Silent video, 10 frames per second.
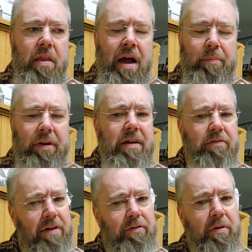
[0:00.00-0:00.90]
I believe,
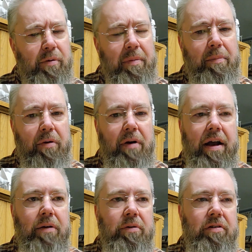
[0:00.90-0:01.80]
if I remember
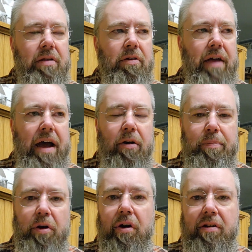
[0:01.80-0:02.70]
right, it was either that or
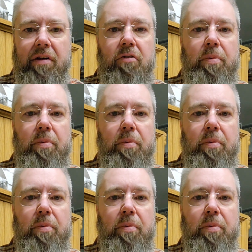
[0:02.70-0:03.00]
Puritan's